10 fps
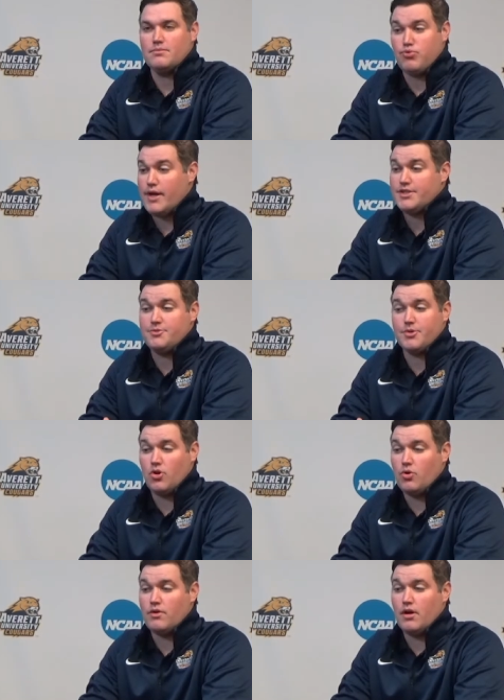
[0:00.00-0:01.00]
practice has been
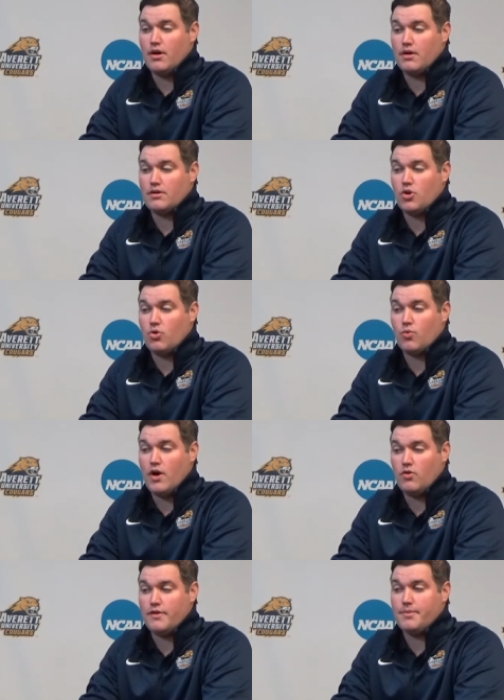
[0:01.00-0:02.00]
going uh, going
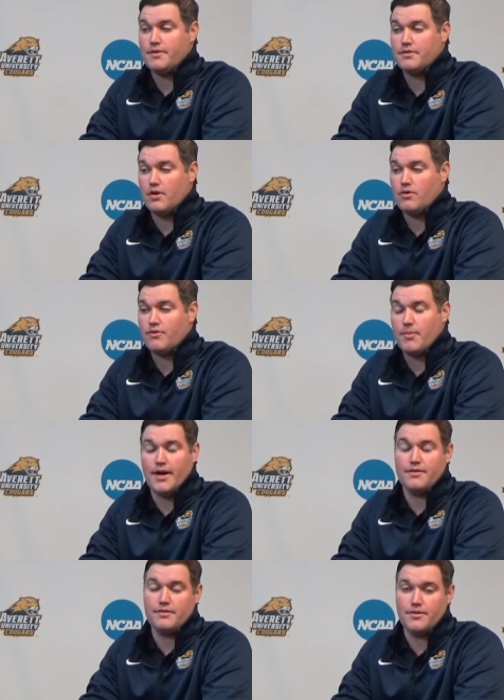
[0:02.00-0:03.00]
well. We've been going for
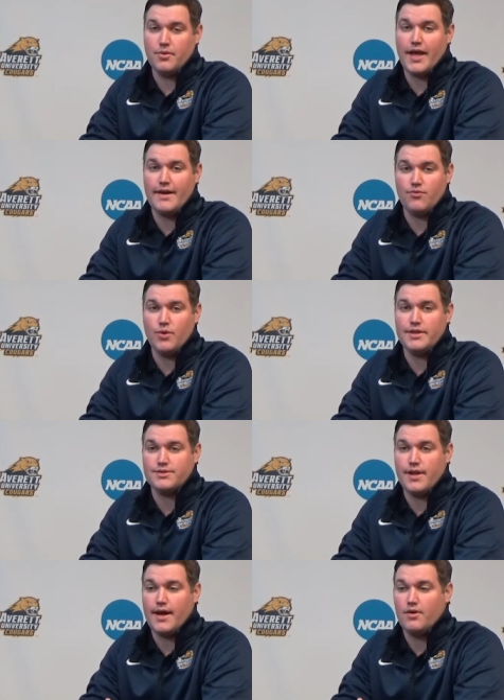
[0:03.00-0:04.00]
about two and a half
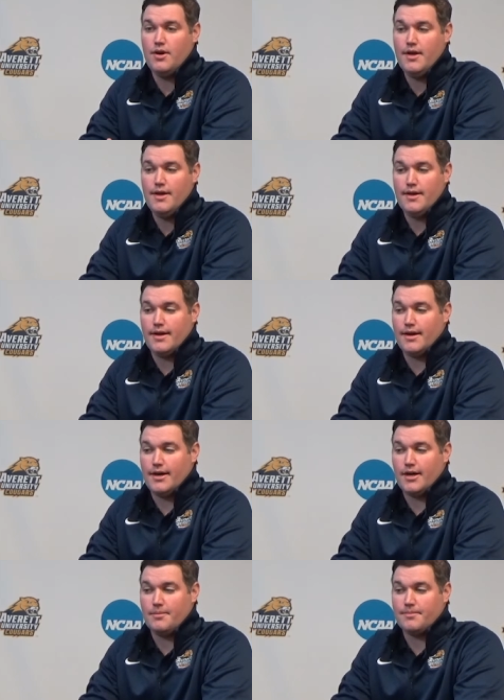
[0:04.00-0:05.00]
weeks now.
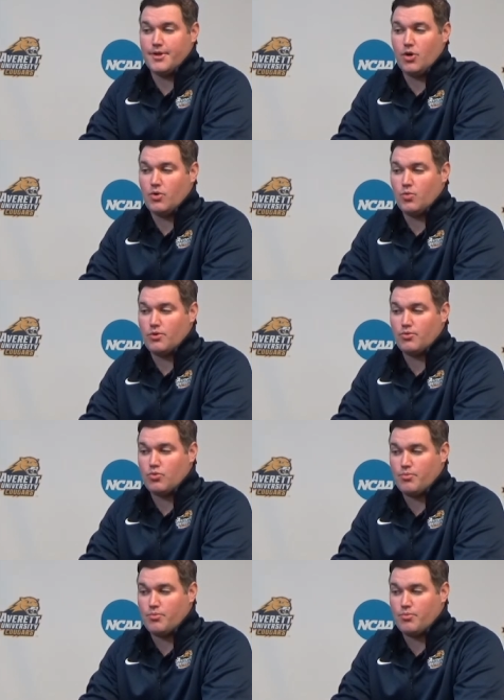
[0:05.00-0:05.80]
Um, you know, and we're, we're